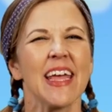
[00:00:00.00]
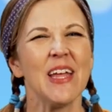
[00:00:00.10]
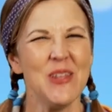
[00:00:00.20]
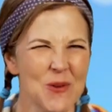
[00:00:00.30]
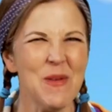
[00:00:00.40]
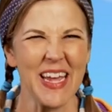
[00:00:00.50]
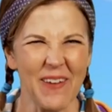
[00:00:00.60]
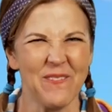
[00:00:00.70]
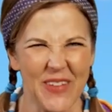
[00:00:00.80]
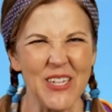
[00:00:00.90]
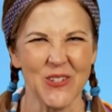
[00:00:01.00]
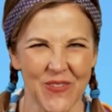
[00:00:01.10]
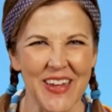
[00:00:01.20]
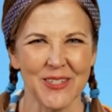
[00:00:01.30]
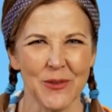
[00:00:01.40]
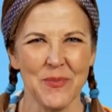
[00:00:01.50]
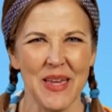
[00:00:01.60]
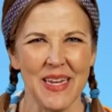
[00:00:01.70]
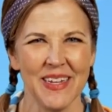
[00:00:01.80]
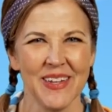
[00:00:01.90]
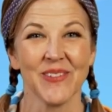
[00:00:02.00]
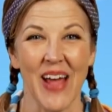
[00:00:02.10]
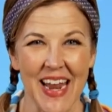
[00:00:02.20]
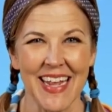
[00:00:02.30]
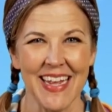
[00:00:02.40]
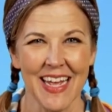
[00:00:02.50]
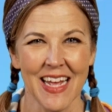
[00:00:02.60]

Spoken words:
Can you make a fish face with me? Ready?